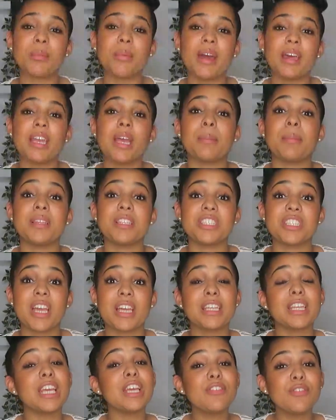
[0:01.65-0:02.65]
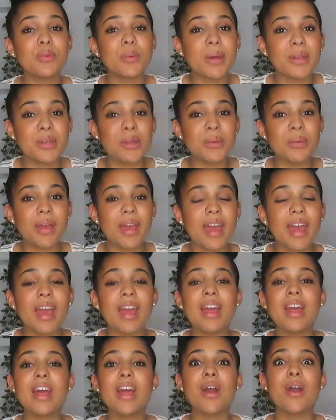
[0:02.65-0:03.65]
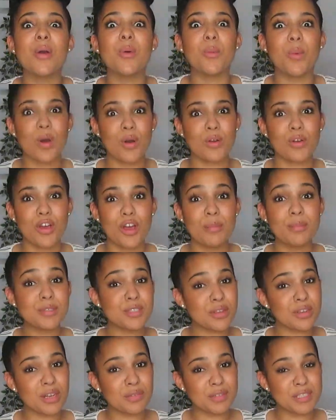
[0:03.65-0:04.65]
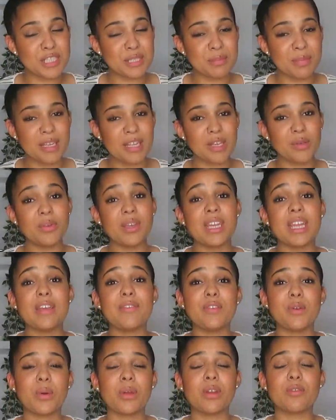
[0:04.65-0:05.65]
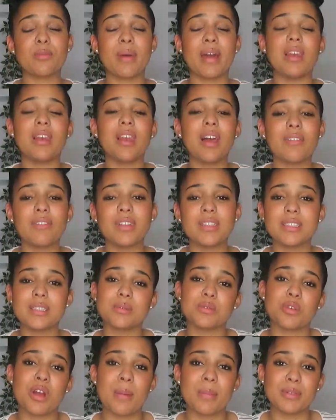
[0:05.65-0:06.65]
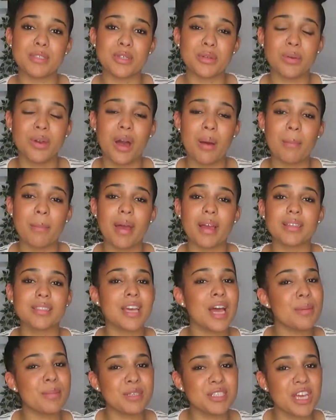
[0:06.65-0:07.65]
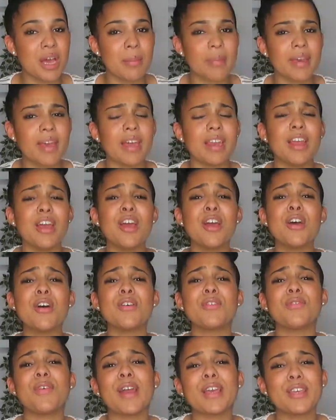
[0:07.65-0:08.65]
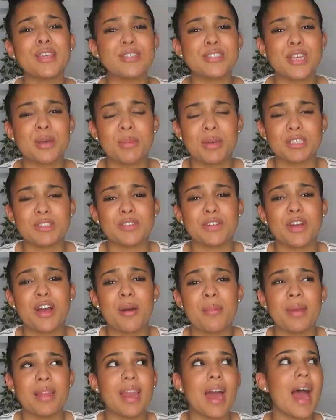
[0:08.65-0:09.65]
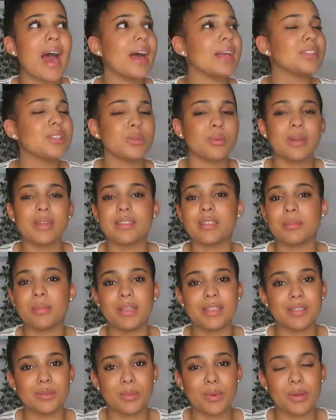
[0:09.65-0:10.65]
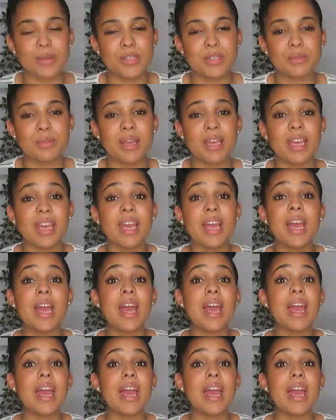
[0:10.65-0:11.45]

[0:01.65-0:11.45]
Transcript: My name is Jade. If you are new here, welcome, so lovely to meet you. And if you're one of my lovely subscribers who come back time and time again, thank you so much for coming. As always, it means the world to me.